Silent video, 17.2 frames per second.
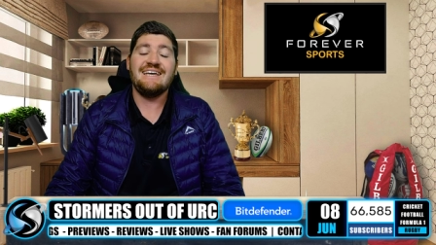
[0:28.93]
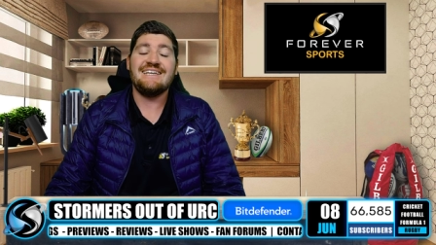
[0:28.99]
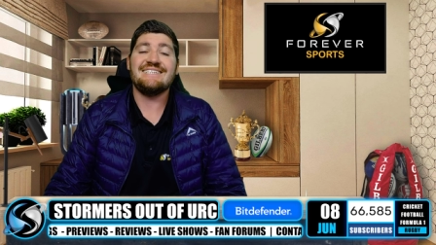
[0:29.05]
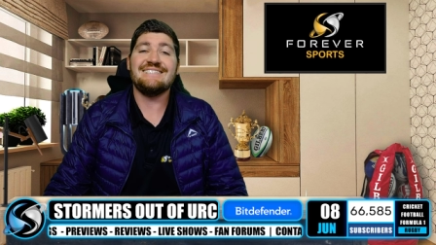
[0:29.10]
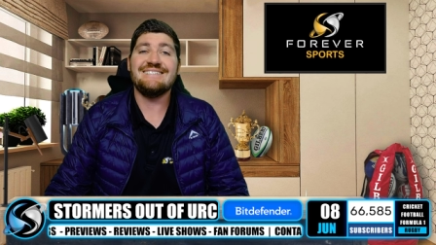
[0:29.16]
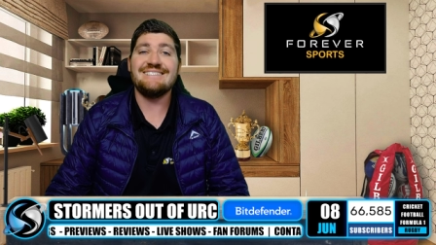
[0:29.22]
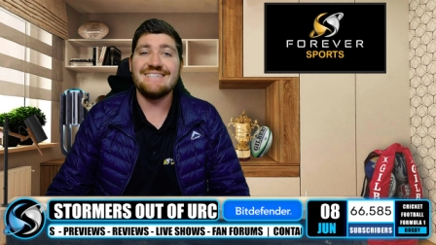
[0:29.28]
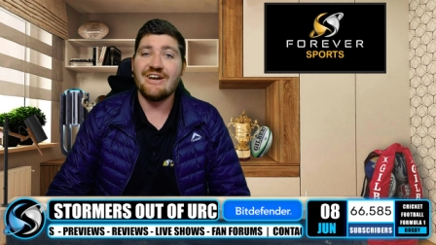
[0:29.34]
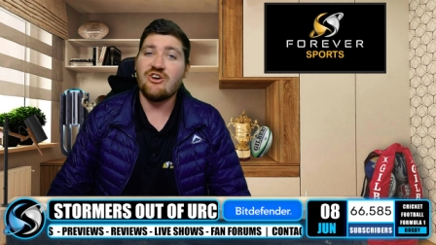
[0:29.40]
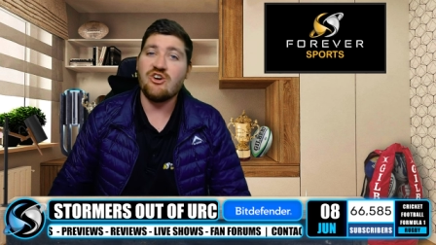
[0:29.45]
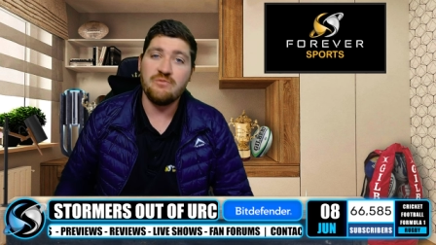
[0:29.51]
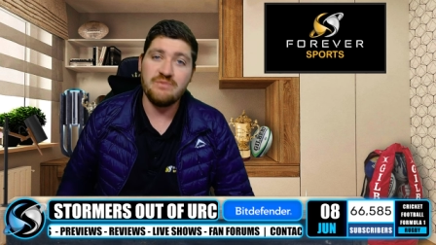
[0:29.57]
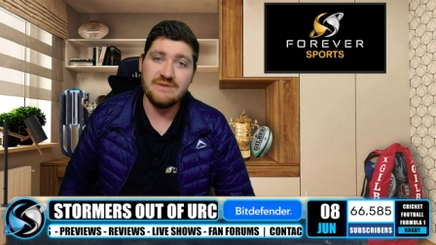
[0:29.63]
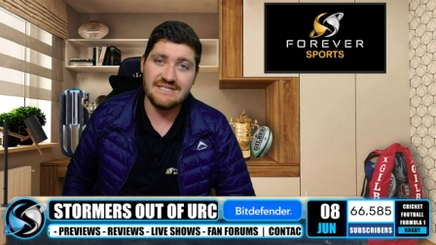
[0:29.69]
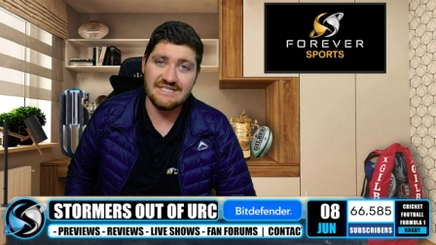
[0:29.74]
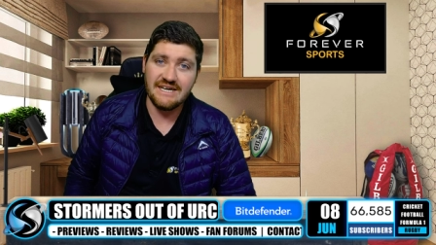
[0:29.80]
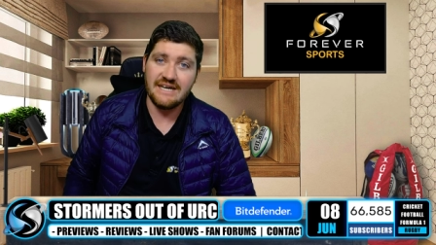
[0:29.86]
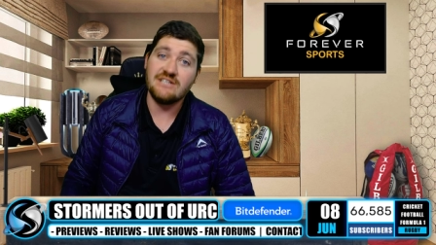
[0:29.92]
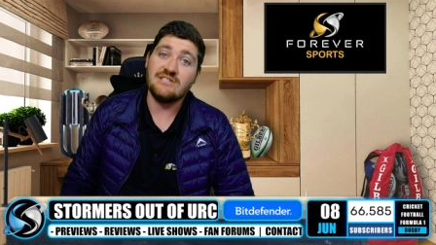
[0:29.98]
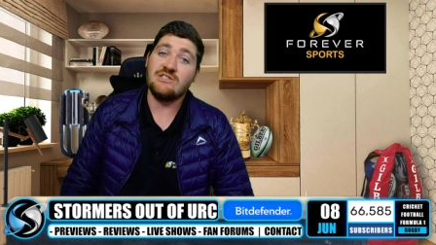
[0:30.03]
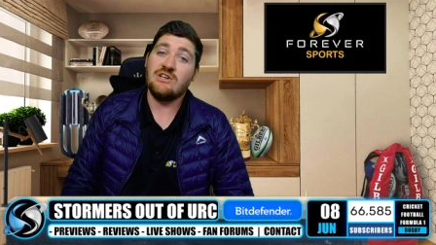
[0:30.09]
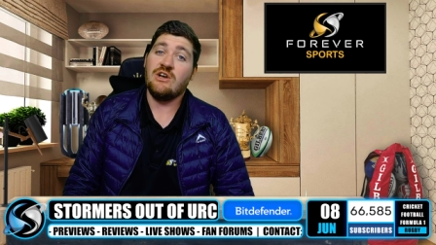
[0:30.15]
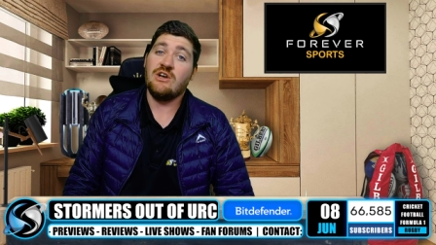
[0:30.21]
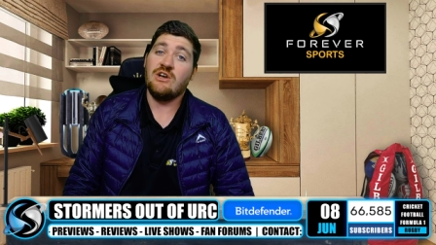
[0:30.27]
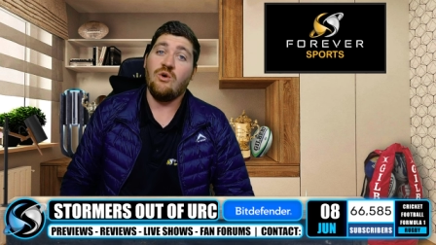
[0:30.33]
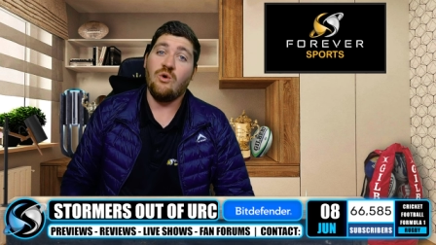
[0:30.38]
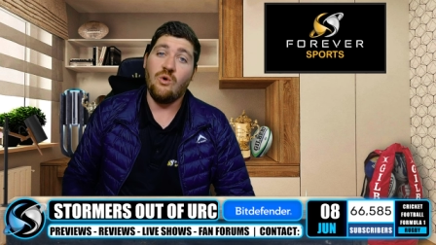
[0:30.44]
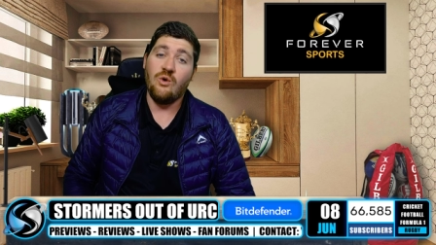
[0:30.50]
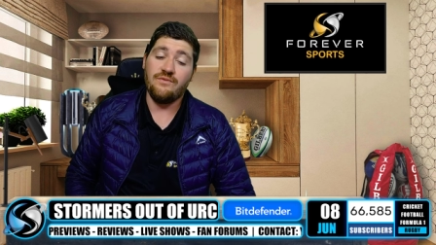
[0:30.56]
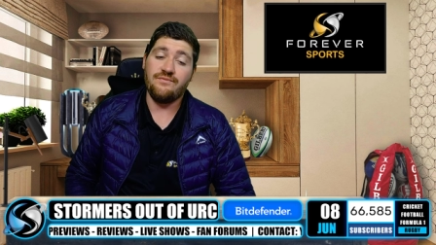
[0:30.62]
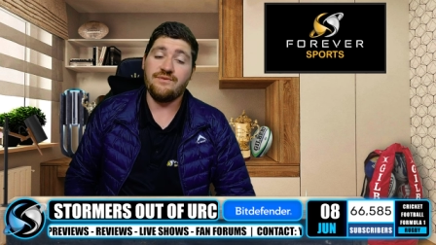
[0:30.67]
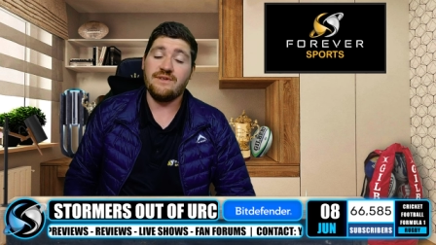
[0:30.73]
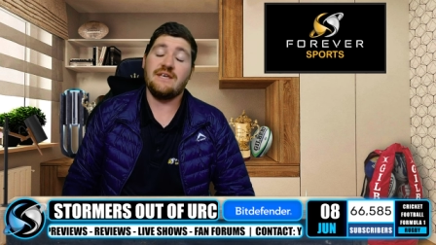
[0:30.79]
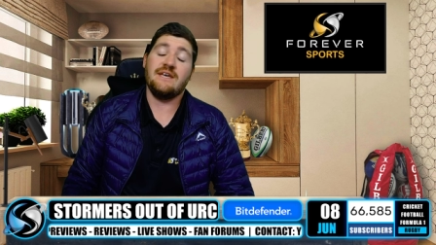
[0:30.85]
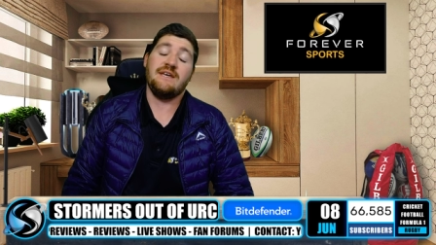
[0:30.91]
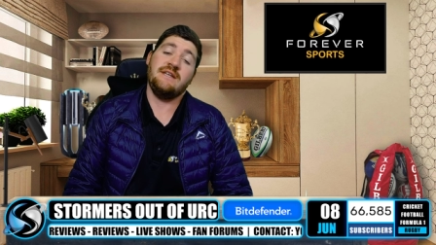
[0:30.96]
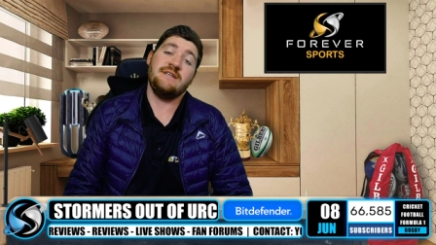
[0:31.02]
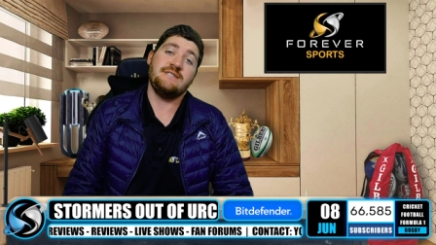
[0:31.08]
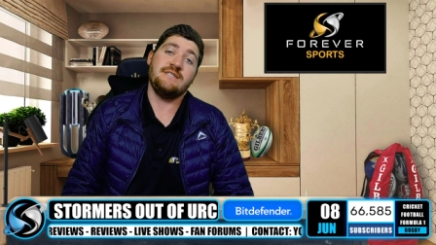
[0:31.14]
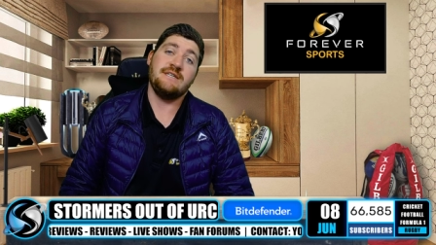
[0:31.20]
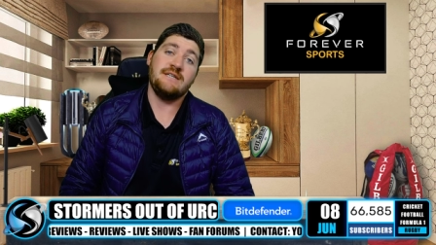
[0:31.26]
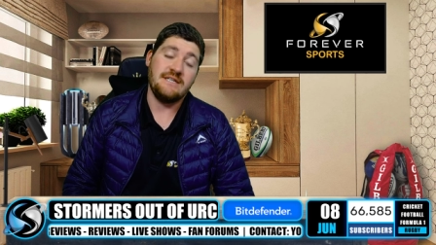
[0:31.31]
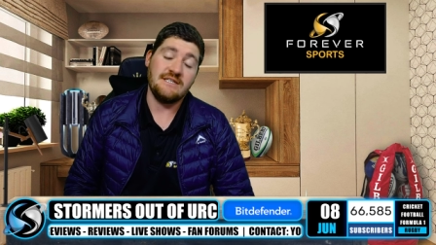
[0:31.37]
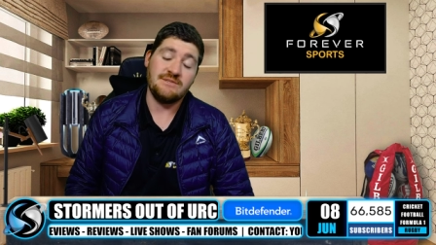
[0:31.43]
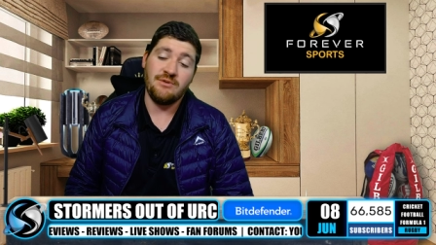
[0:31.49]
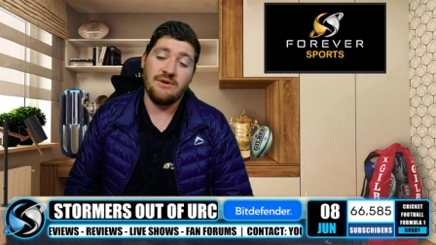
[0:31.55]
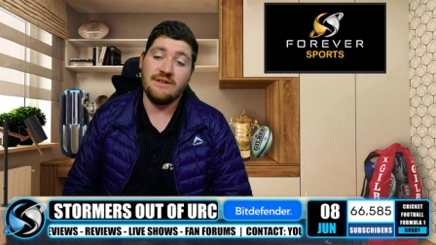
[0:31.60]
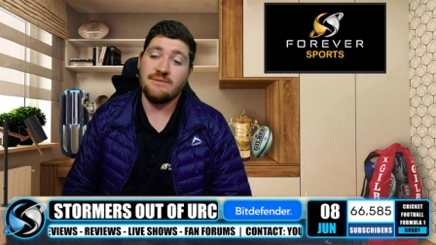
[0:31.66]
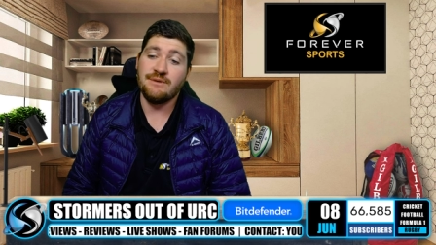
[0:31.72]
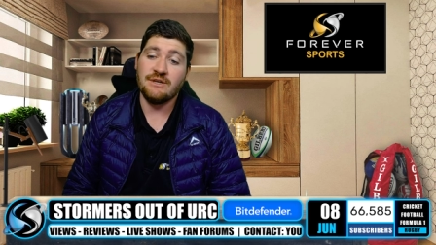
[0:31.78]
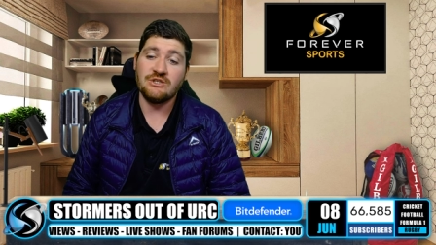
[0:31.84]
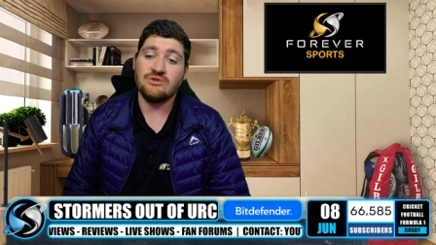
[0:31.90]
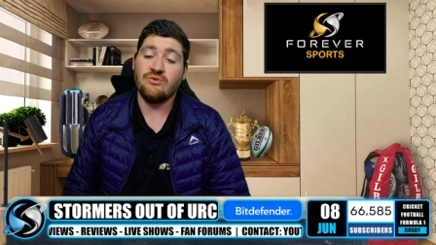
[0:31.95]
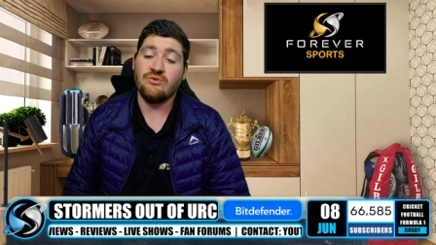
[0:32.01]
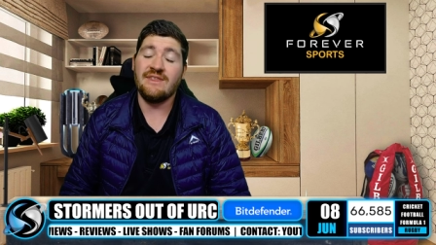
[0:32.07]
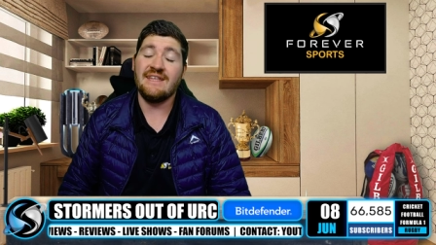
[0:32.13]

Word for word: zero percent off the kicking tee is probably the big story.